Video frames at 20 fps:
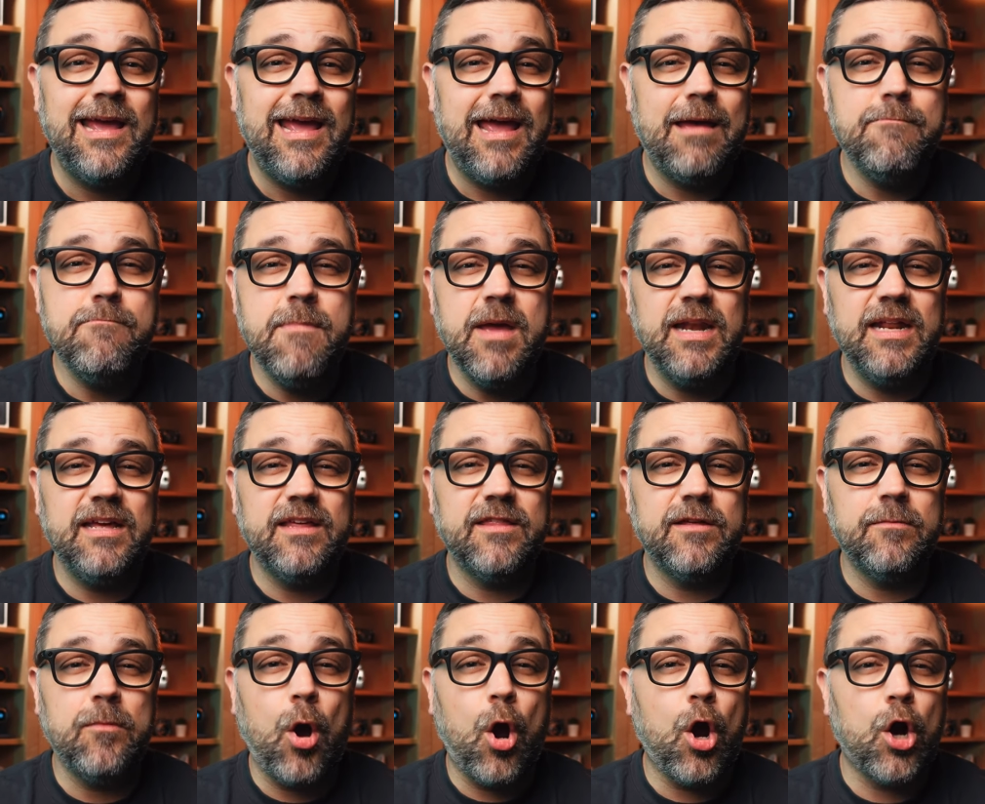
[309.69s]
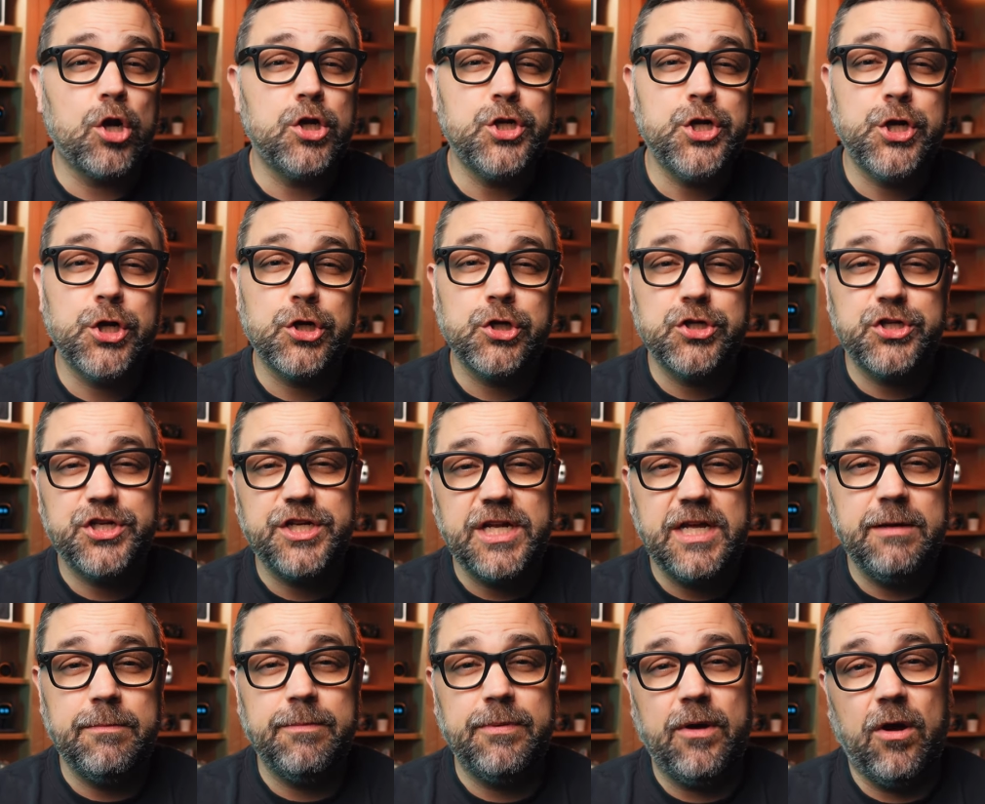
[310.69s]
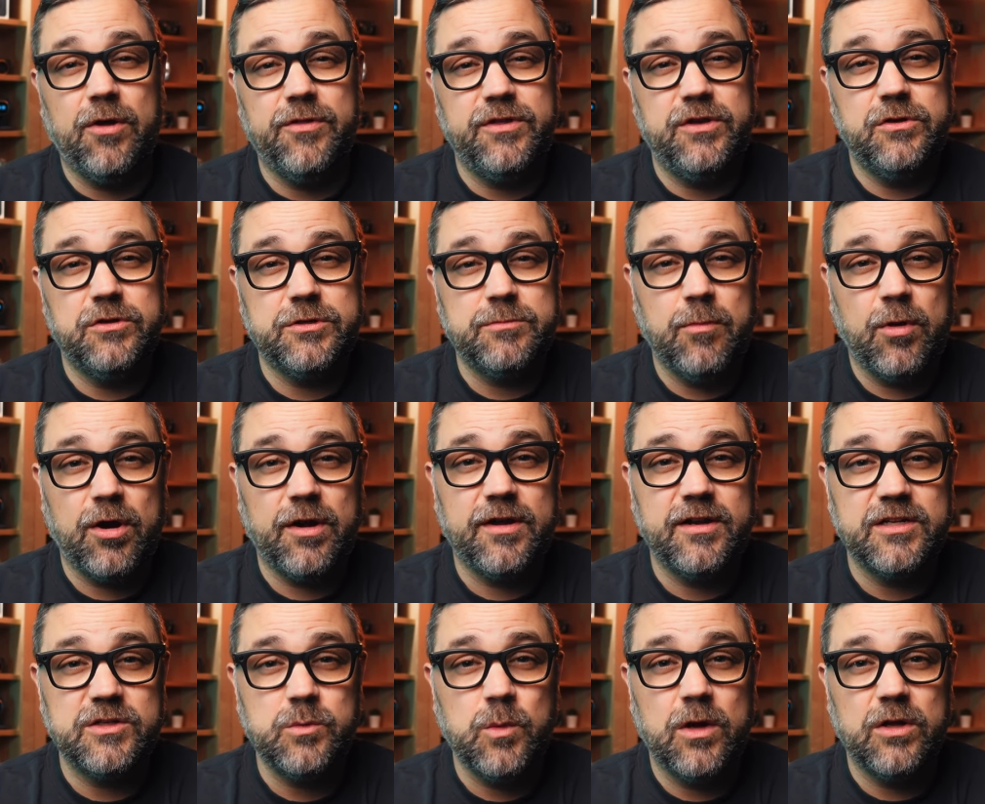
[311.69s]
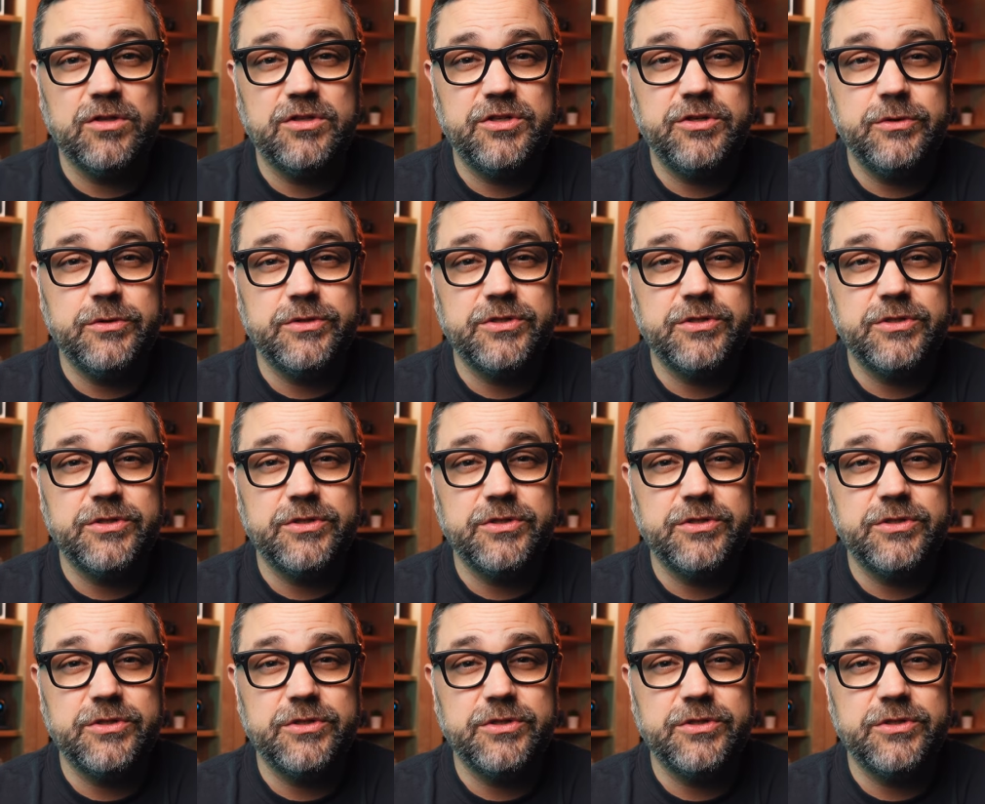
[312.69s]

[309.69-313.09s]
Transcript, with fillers: and many of them are dirt cheap on the used market as well too.